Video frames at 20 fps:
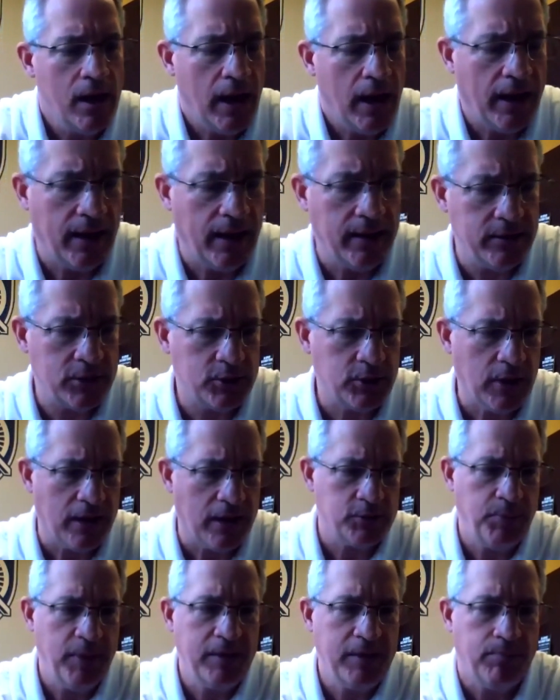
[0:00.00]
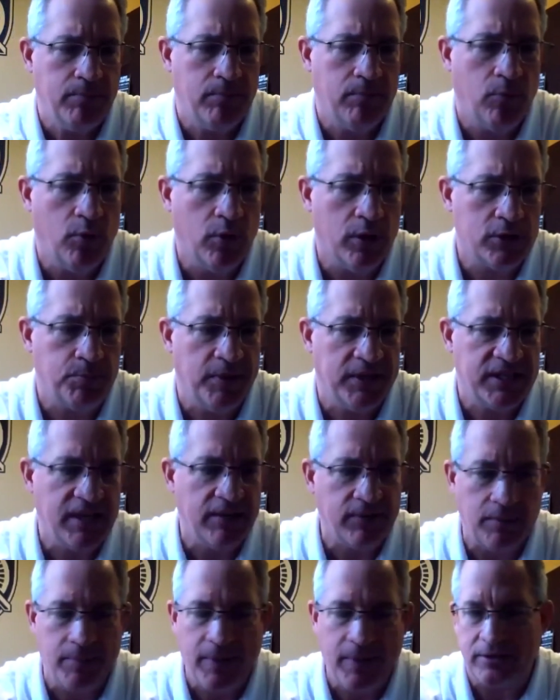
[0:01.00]
I'll, I'll speak more
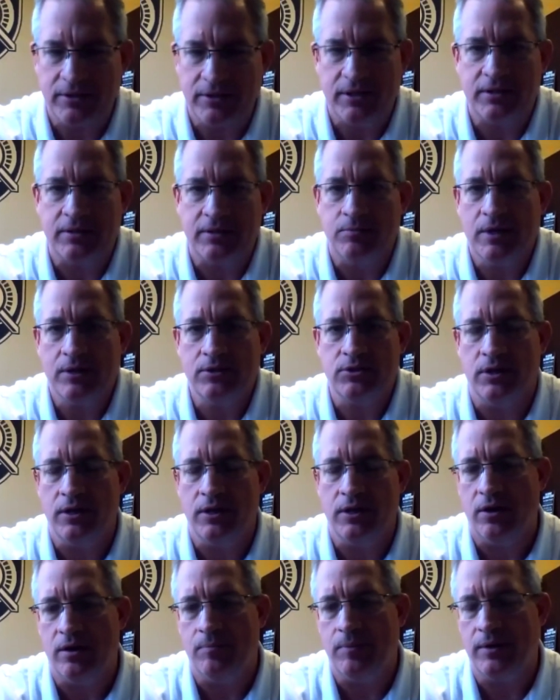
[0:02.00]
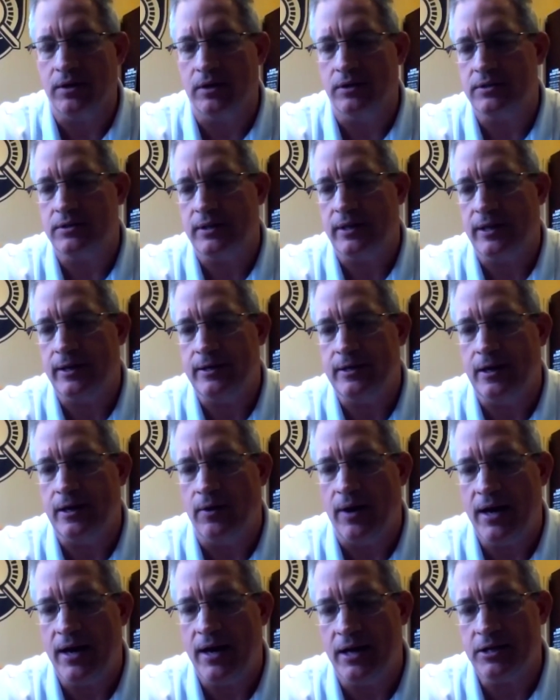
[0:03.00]
specifically about systems engineering because you know
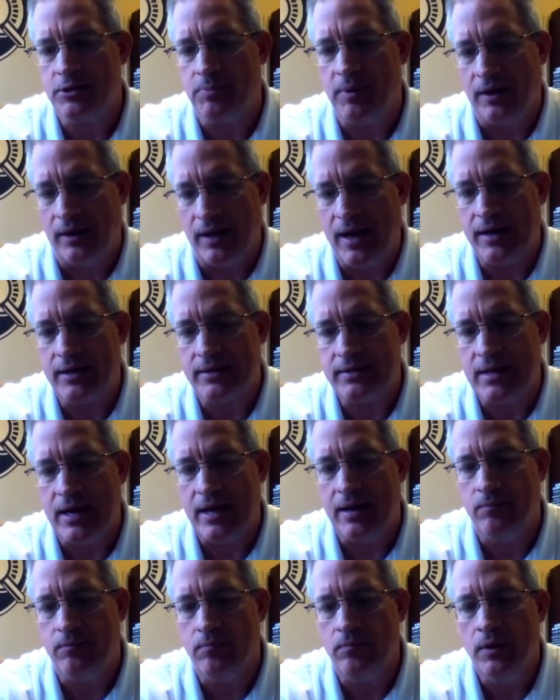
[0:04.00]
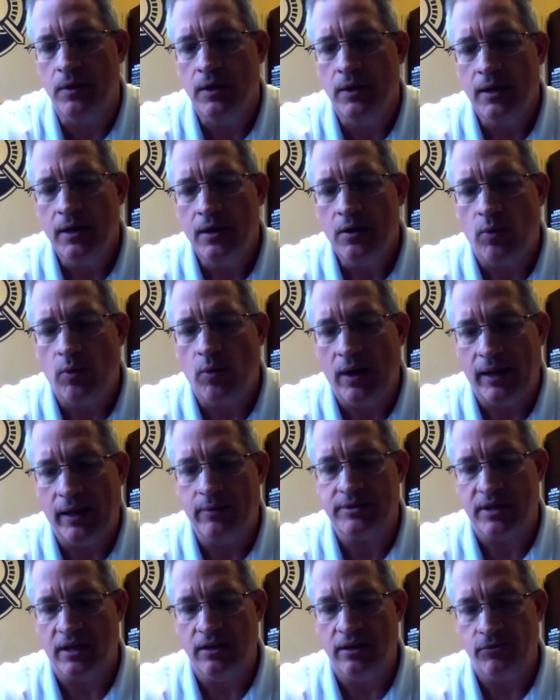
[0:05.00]
I, I, spent a lot of time while I
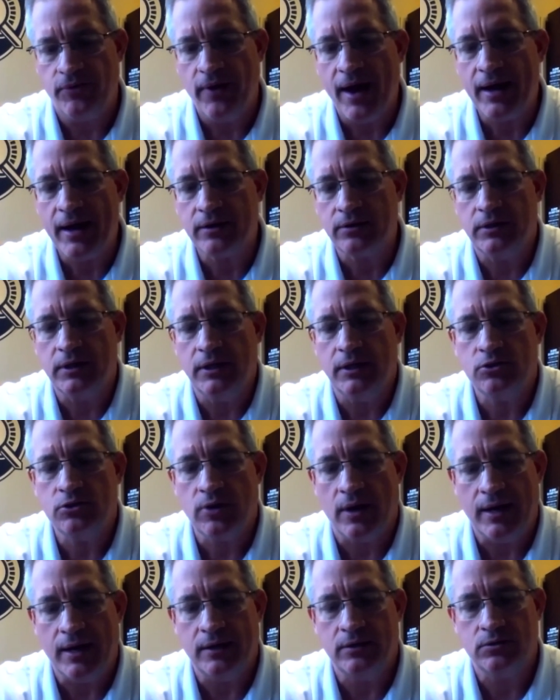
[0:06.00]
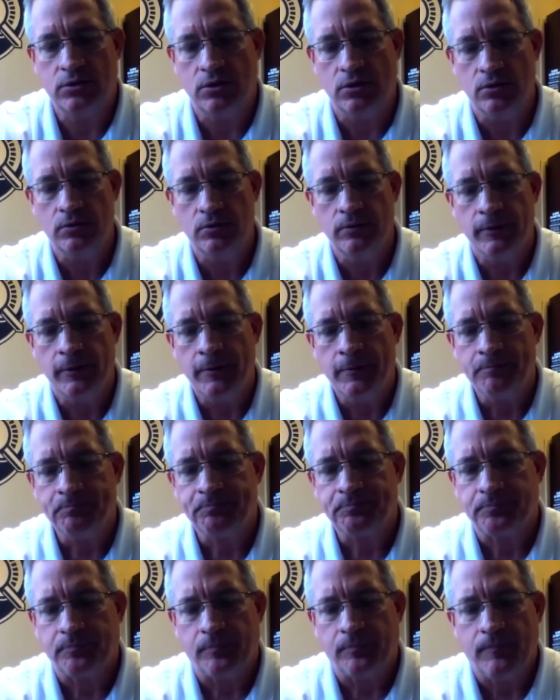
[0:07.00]
was on the faculty trying to
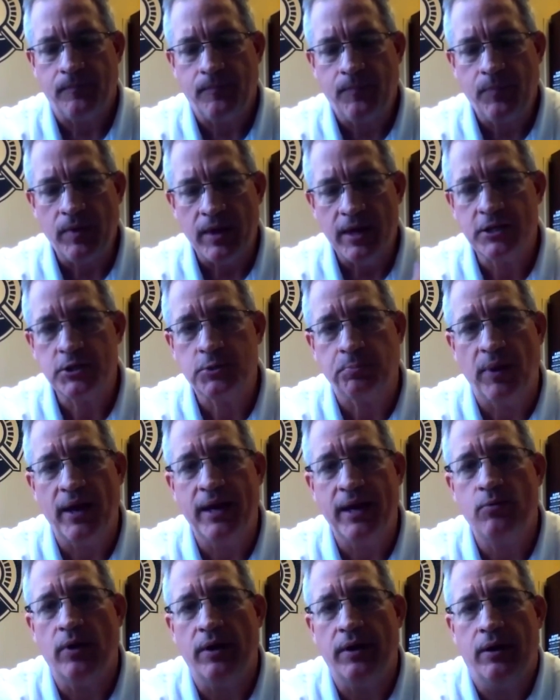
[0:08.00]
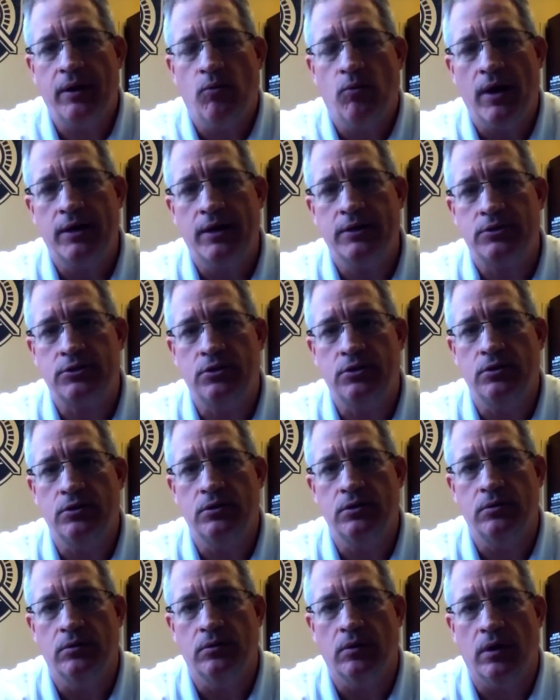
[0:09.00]
explain what it was
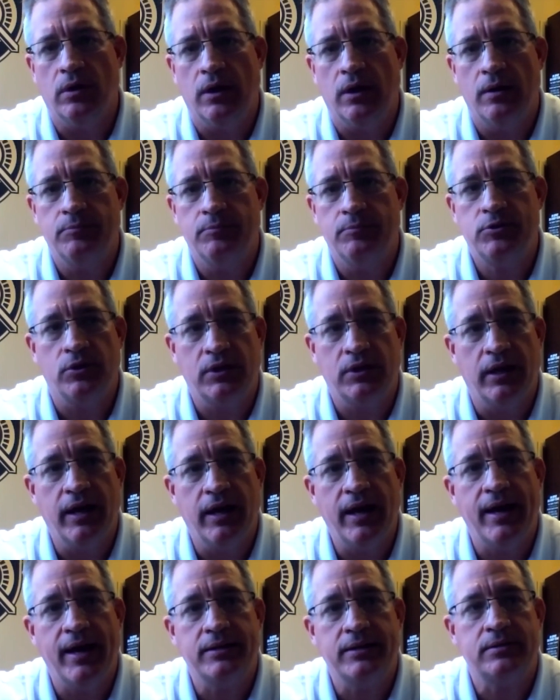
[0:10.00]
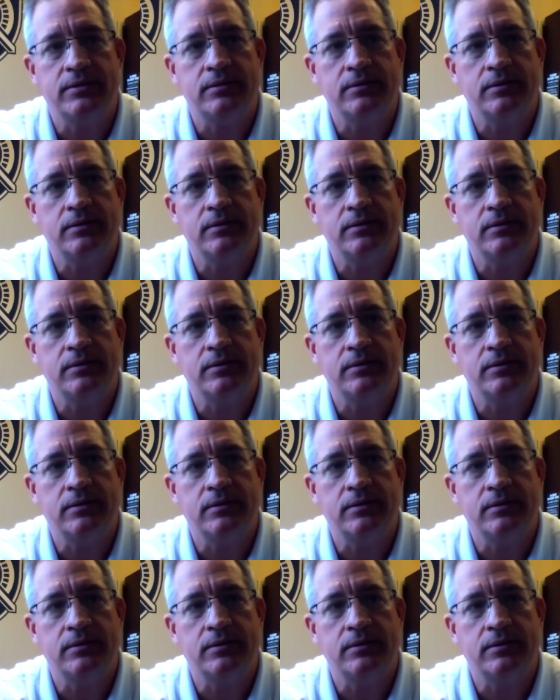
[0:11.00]
to um, to cadets.